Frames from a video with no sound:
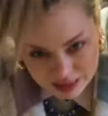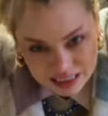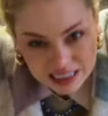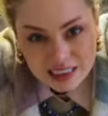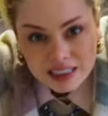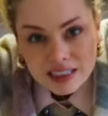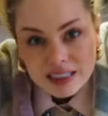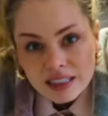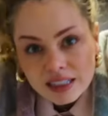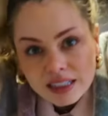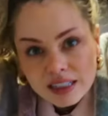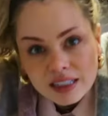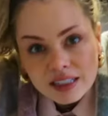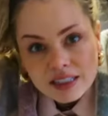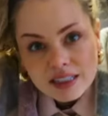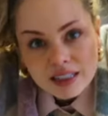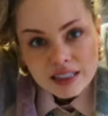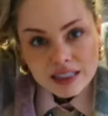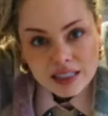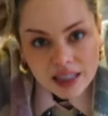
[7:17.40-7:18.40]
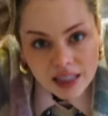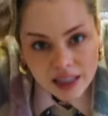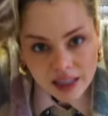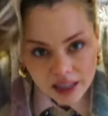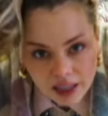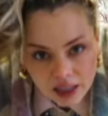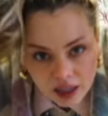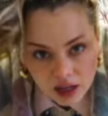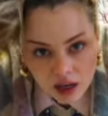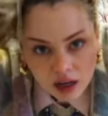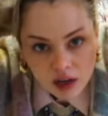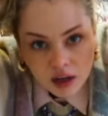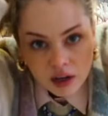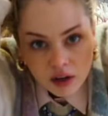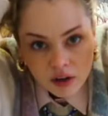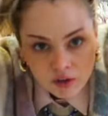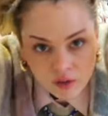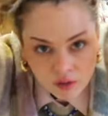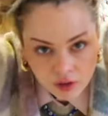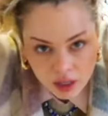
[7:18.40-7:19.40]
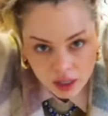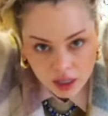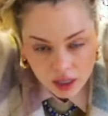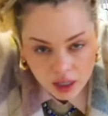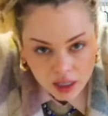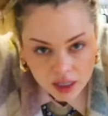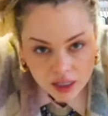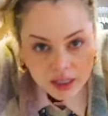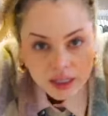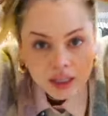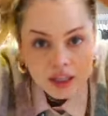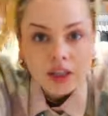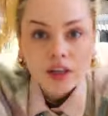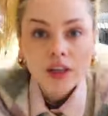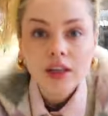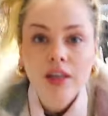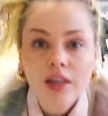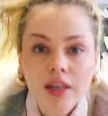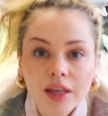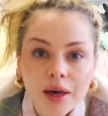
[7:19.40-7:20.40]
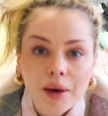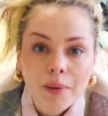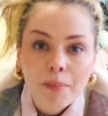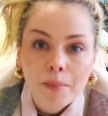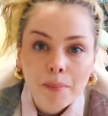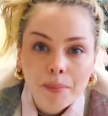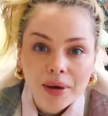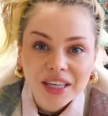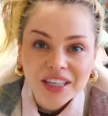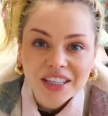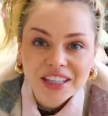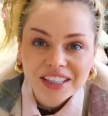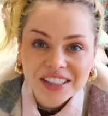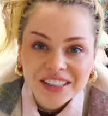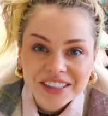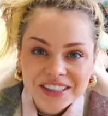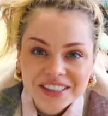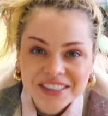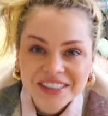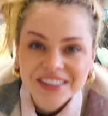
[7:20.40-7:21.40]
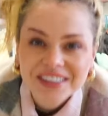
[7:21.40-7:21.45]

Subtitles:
because it is a day of making.